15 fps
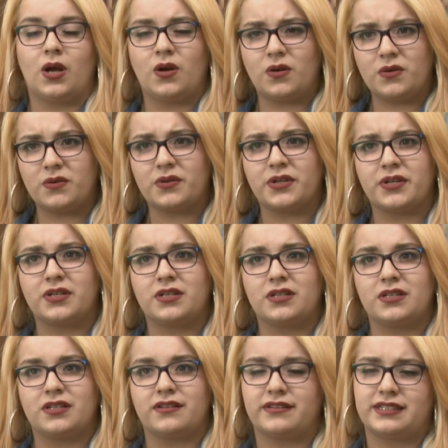oh, you're
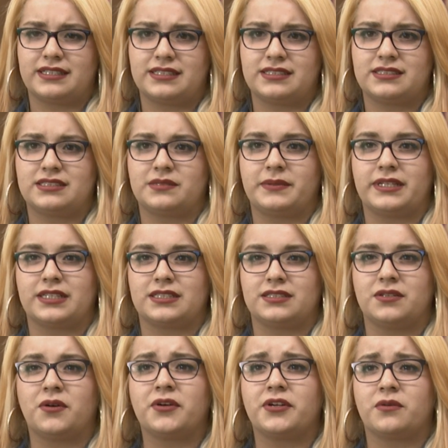going to be a,
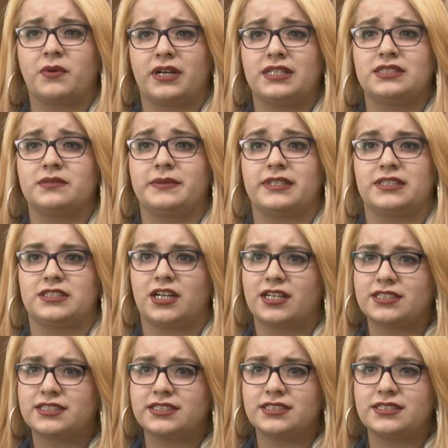oh, you're wanting to be a
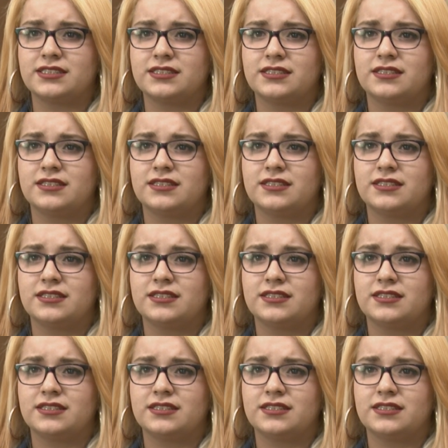doctor?